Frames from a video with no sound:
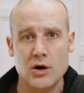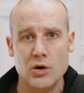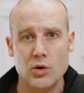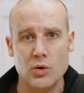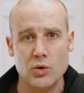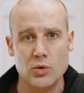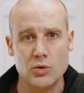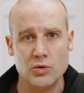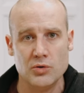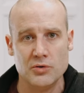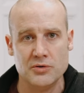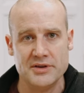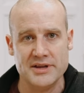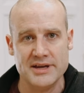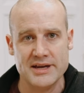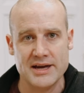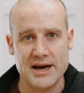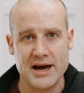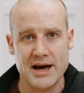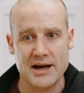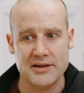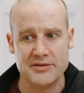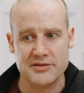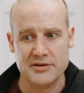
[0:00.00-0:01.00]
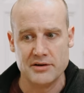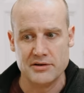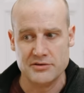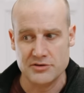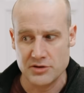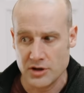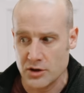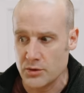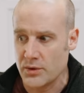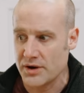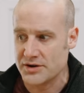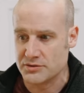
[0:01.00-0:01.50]
or the other. And the
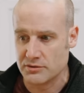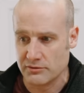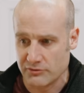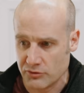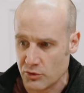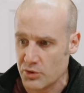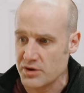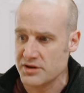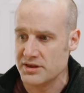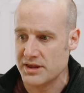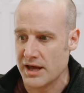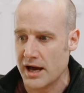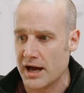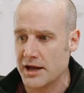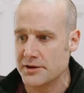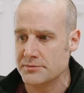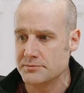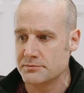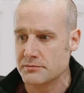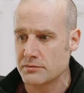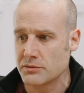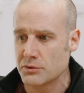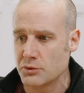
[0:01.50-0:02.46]
only way to avoid that